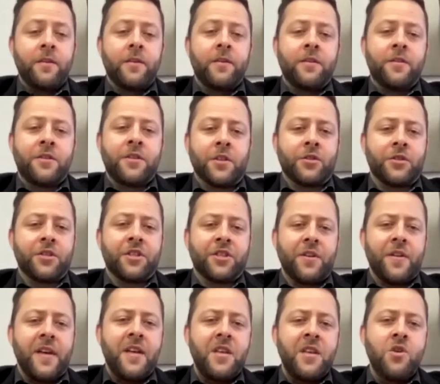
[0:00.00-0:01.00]
So
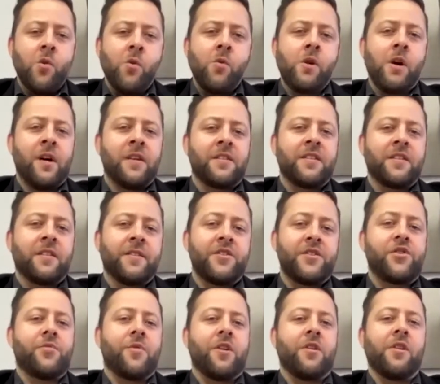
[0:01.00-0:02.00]
Christo, in your article
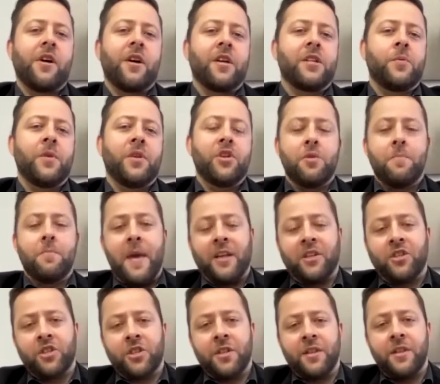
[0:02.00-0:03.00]
that you wrote last week, you
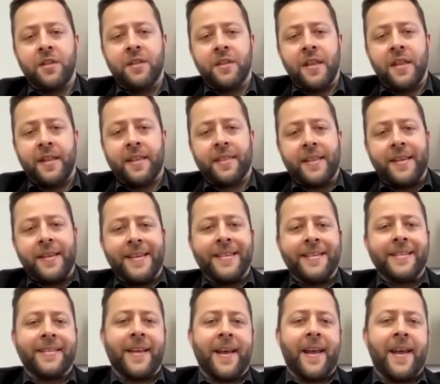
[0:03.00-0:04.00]
mentioned that
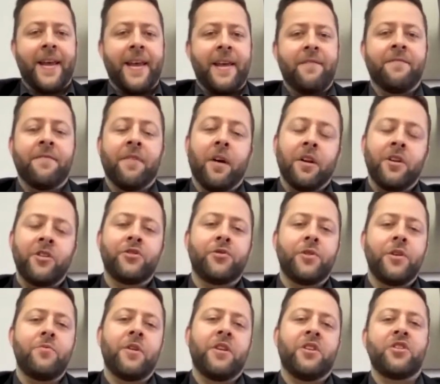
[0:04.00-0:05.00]
there's a
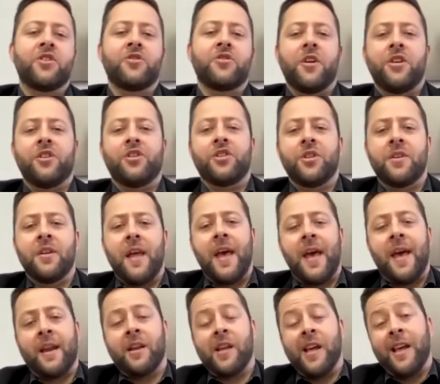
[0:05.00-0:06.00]
voluntary registration
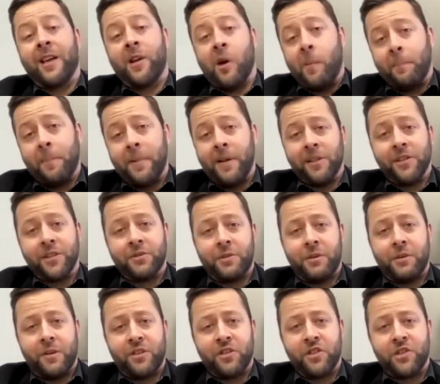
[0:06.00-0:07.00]
and a compulsory
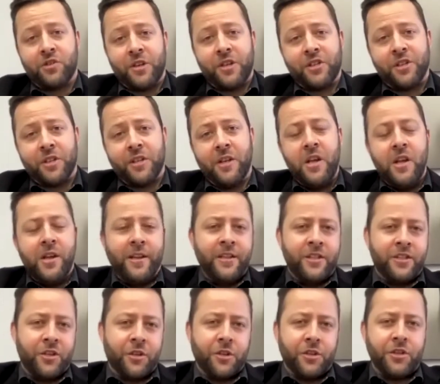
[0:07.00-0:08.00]
registration.
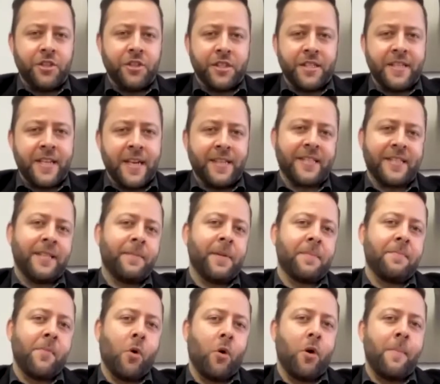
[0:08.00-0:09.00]
So could you just tell us a little
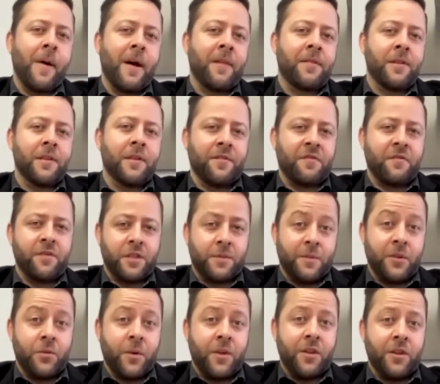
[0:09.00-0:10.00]
bit more about the difference
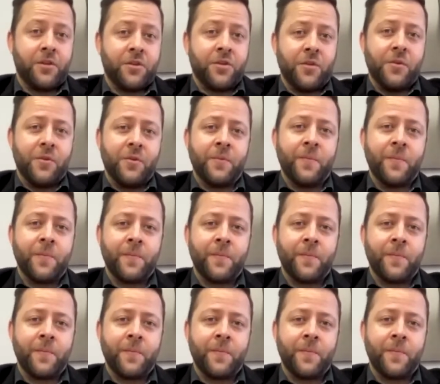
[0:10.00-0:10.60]
between the two?